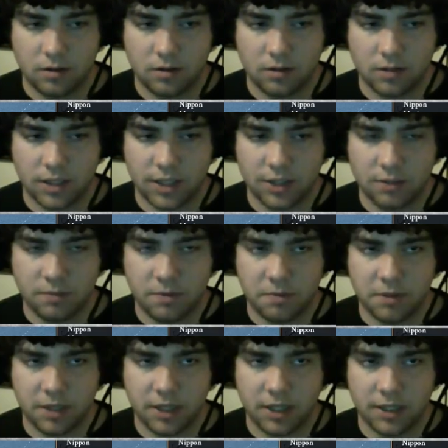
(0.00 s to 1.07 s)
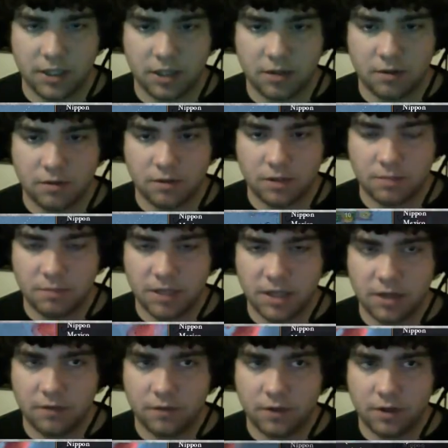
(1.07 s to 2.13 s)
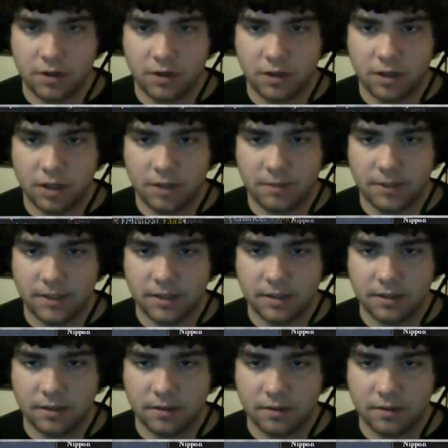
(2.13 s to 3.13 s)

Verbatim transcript: So that should be plenty to go to beat over the Ottomans.